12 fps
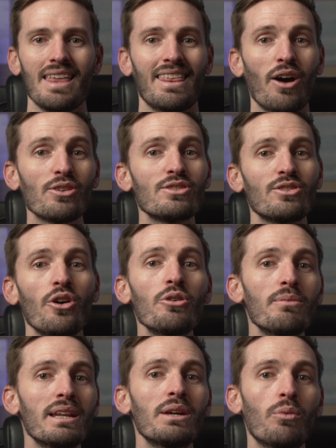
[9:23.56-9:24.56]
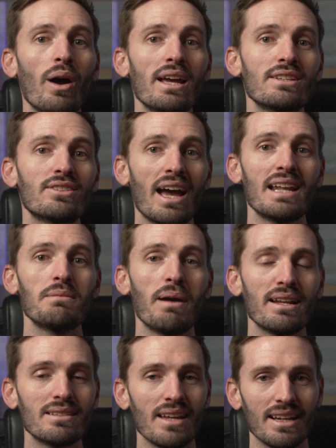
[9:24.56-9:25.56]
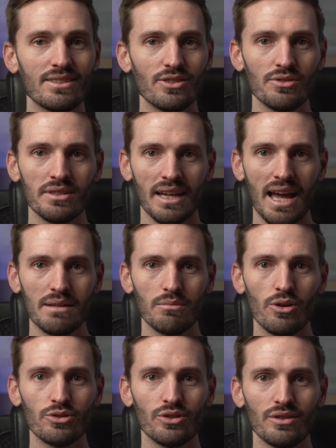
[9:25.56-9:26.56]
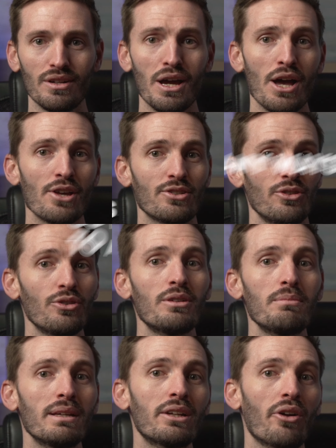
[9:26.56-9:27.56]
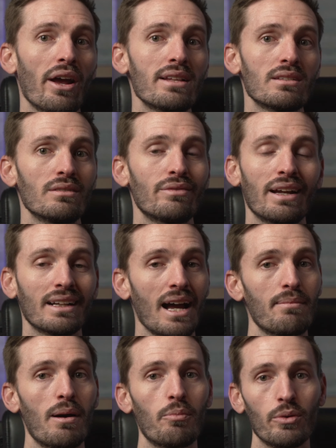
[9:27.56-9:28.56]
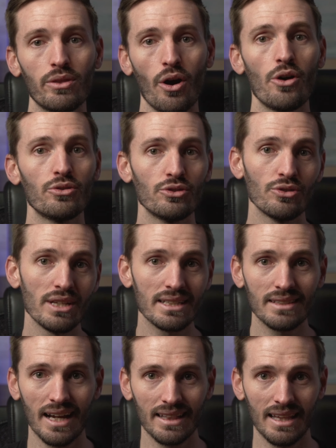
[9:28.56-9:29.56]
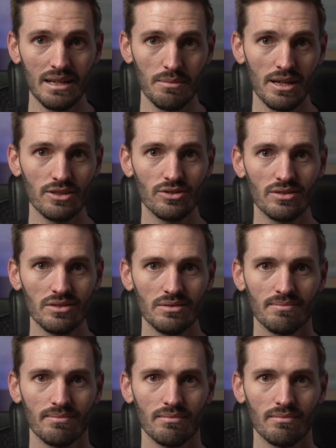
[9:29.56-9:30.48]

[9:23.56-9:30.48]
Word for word: There are so many ways to animate text using add motion, so you can be creative and come up with your own unique title animations.